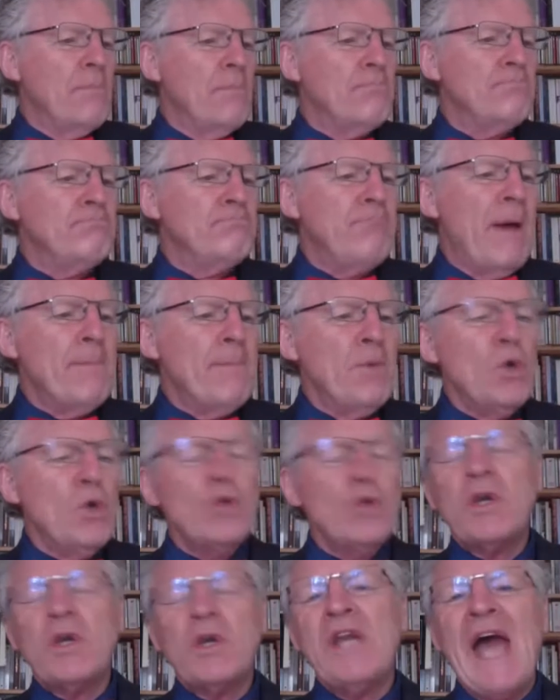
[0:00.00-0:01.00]

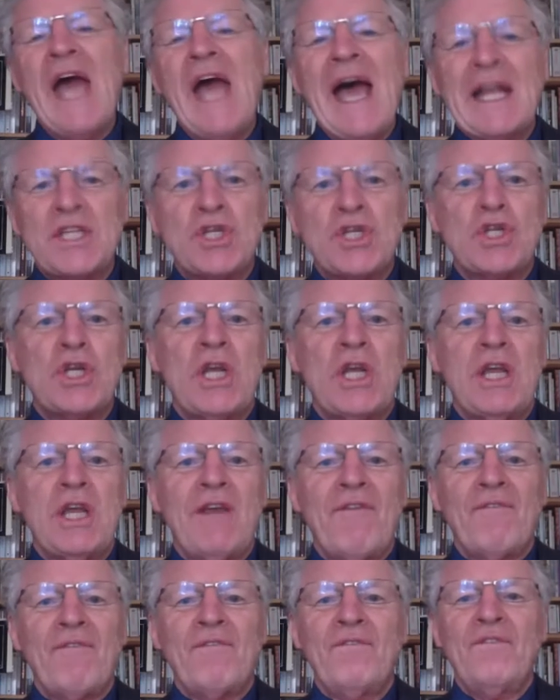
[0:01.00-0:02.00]
Bamunuarachchi
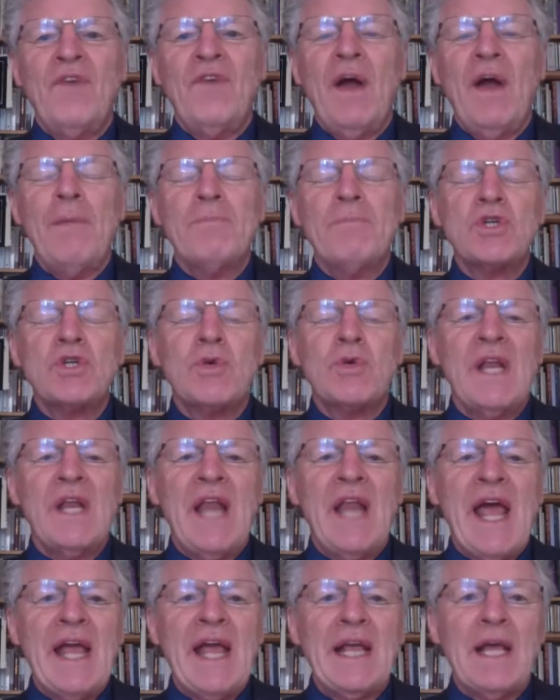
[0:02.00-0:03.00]
from Sri
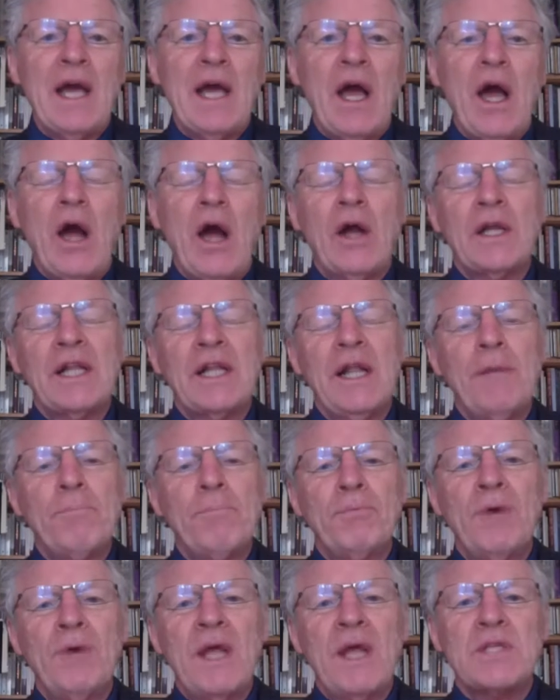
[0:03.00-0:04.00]
Lanka, our club
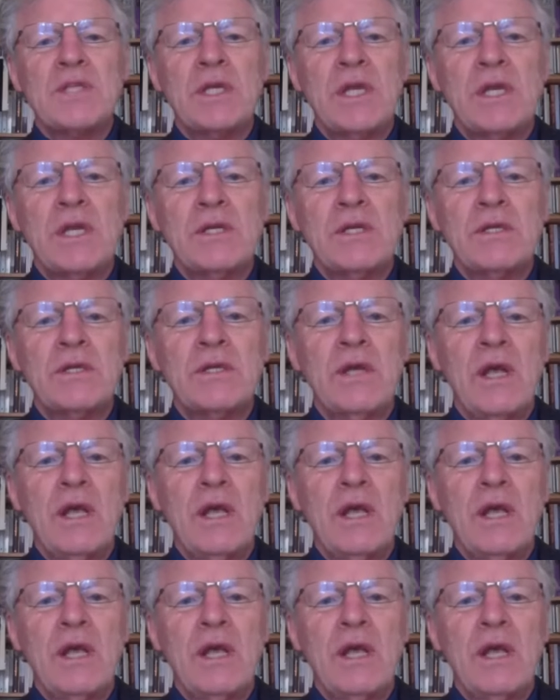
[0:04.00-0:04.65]
president.